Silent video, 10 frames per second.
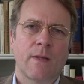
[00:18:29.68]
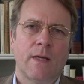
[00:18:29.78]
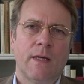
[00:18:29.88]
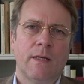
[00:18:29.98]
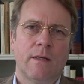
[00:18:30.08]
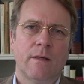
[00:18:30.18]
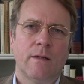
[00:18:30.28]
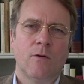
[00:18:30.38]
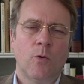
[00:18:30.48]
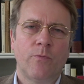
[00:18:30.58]
and
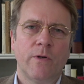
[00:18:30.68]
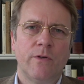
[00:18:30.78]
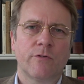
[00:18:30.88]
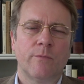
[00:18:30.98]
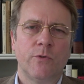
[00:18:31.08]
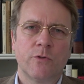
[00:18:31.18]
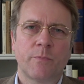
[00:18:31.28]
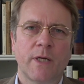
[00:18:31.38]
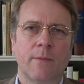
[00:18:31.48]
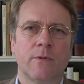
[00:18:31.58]
hopefully some
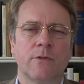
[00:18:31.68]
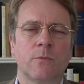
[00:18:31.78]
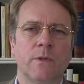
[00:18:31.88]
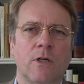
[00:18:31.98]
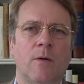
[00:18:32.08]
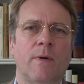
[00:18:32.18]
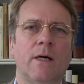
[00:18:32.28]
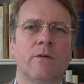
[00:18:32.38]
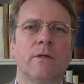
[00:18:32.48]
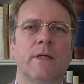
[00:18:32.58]
newspapers will come
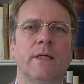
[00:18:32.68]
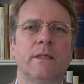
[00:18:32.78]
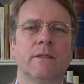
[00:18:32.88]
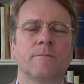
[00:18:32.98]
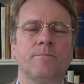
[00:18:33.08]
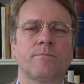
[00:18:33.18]
out and